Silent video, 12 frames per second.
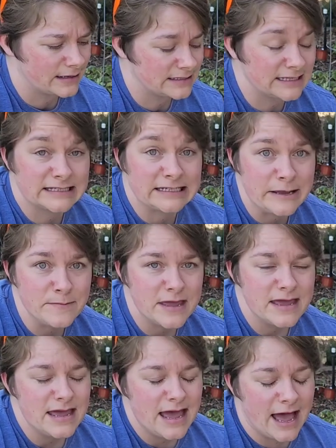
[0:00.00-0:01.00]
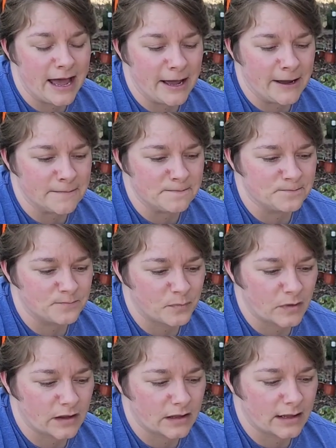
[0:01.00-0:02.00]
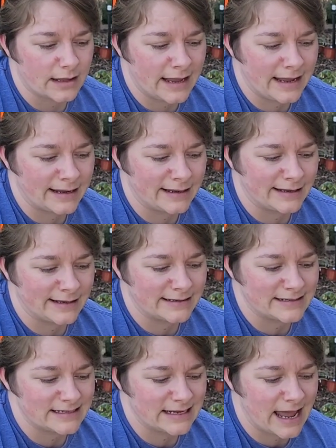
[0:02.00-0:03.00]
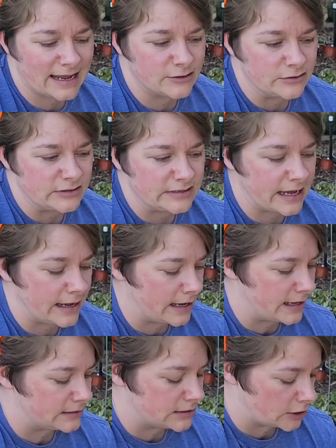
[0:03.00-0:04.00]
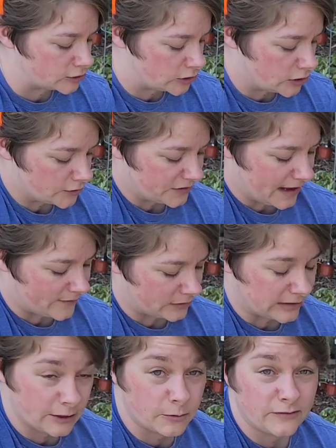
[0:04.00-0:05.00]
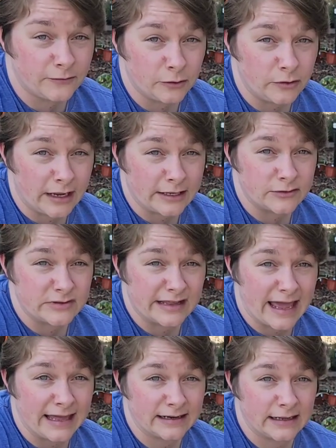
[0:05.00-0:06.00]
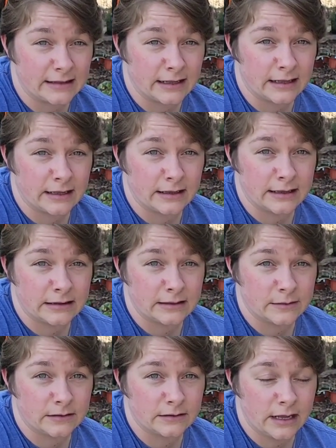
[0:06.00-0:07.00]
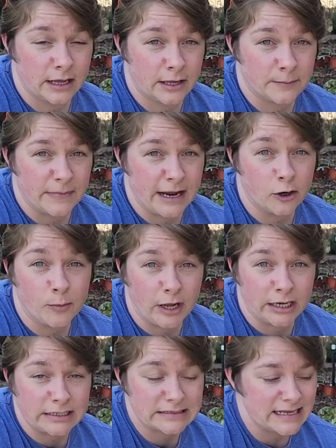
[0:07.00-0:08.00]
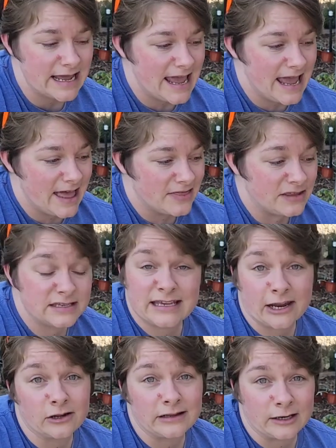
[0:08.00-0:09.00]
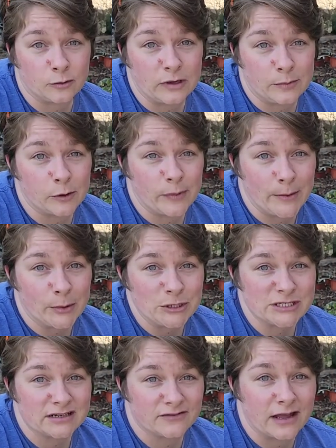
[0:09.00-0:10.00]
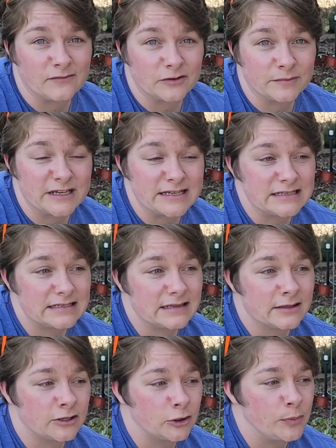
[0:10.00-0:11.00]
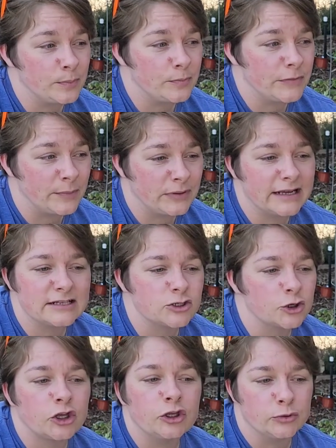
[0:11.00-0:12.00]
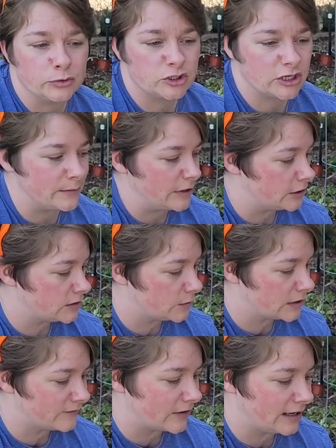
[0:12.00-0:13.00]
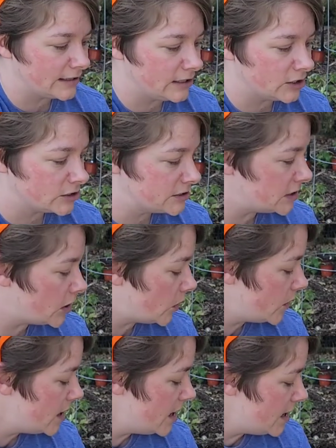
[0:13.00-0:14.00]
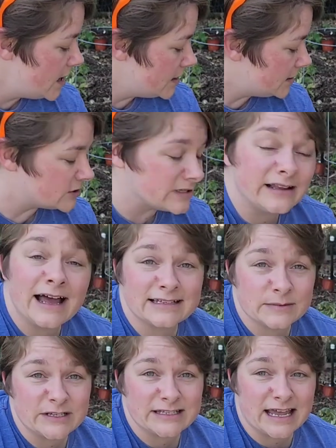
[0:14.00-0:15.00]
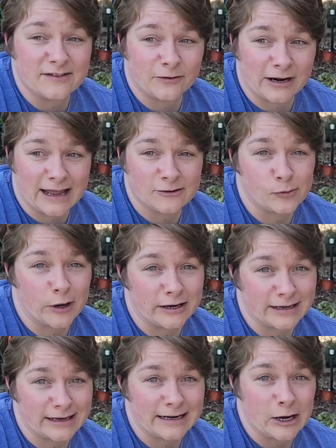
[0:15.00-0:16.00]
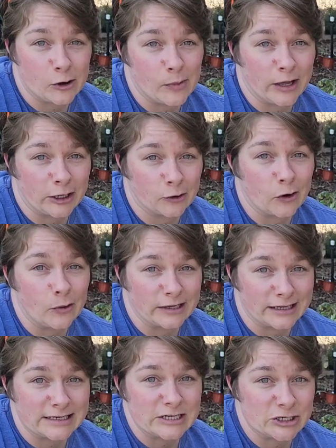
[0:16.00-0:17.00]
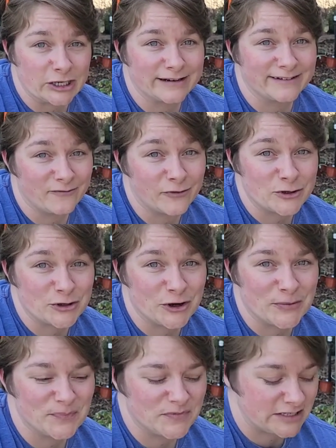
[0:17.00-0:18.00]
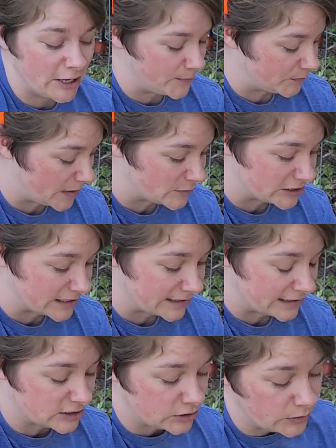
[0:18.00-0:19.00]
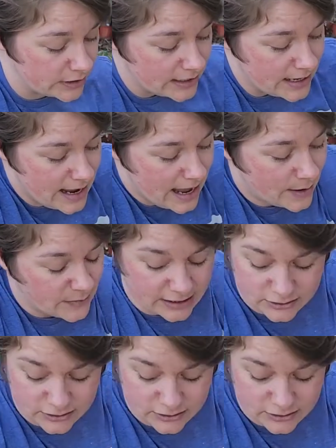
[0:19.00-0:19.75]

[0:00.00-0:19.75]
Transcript: system. And I use Dr. Earth. They have a liquid food. I use that in the aeroponics. These Carolina Reaper peppers that have come from this, the plants are huge compared to what I've got here. So there's a lot to be said for a hydroponic and an aeroponic growing condition, for sure. So I'm just going to get to it. I'm